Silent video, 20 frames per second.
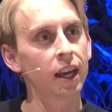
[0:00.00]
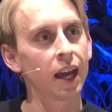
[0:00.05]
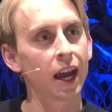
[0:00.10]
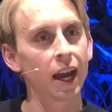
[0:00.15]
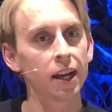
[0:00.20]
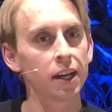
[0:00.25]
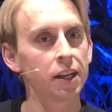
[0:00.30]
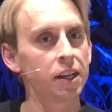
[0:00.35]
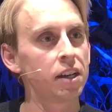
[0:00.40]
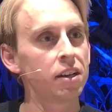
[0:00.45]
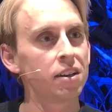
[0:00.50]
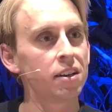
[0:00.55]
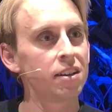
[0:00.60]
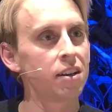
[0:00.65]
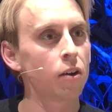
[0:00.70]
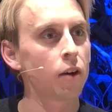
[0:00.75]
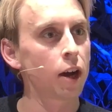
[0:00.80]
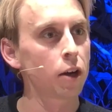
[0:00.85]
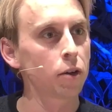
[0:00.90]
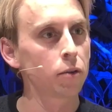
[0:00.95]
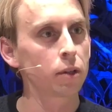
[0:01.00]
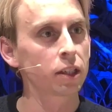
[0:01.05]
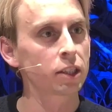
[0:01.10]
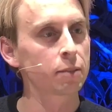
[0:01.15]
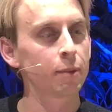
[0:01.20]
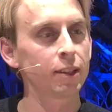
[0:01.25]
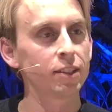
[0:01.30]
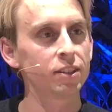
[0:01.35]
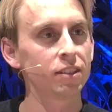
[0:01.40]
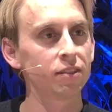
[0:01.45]
and I didn't know how
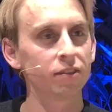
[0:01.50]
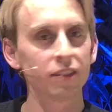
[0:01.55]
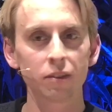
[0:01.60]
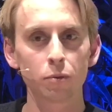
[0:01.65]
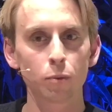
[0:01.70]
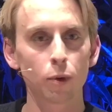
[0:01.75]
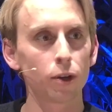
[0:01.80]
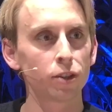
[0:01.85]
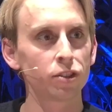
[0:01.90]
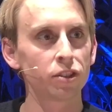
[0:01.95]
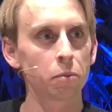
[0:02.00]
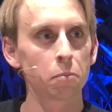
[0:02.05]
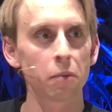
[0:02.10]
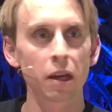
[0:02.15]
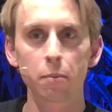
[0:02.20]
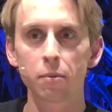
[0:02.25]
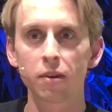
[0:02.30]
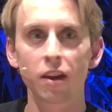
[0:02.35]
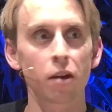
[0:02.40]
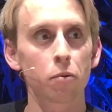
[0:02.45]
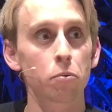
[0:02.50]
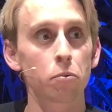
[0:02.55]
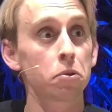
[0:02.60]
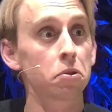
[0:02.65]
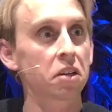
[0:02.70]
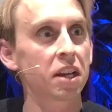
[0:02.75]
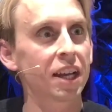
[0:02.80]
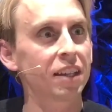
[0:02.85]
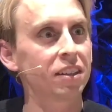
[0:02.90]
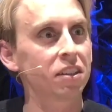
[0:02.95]
expensive it was, and maybe I
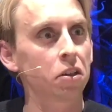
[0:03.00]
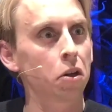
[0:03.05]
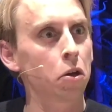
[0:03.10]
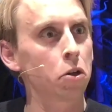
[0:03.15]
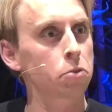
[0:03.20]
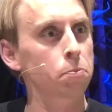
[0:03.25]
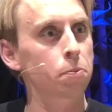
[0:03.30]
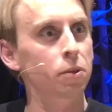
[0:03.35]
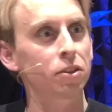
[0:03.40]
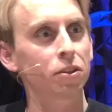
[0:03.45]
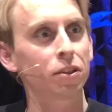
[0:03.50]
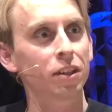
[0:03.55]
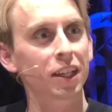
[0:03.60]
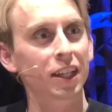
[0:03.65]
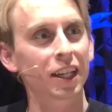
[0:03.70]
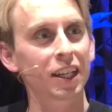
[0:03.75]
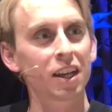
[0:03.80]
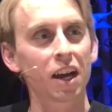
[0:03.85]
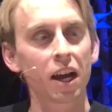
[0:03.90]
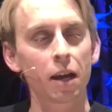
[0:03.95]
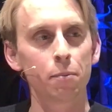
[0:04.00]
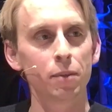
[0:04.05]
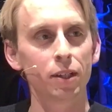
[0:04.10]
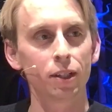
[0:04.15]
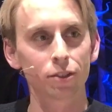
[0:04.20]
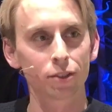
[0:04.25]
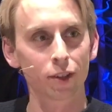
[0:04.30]
would get in a hospital and get high bills.